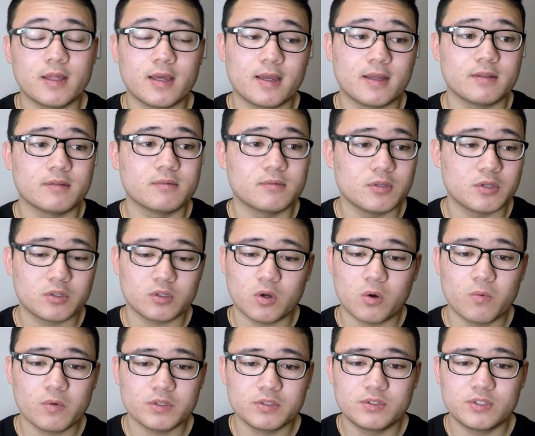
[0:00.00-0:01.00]
then you could
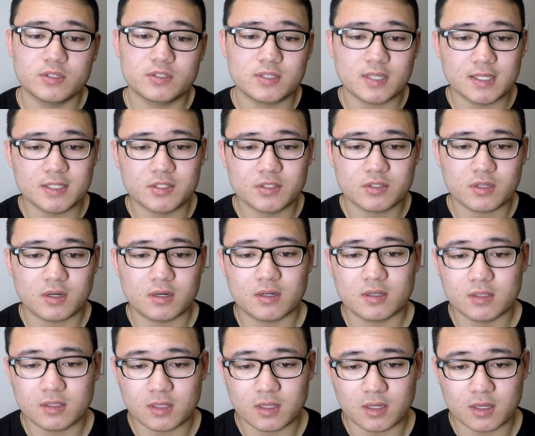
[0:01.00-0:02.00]
always just
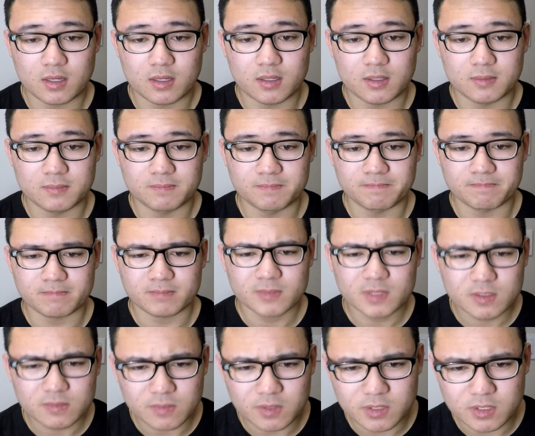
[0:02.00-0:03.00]
install
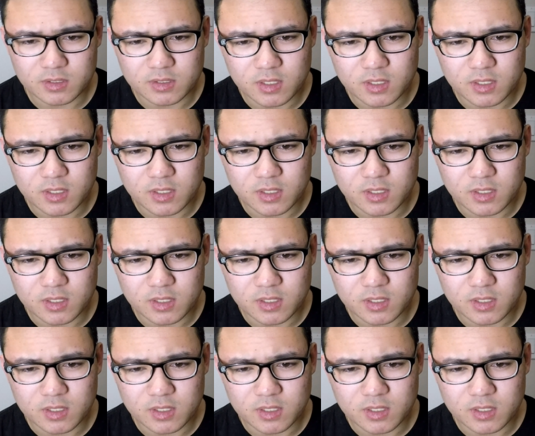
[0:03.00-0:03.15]
what's this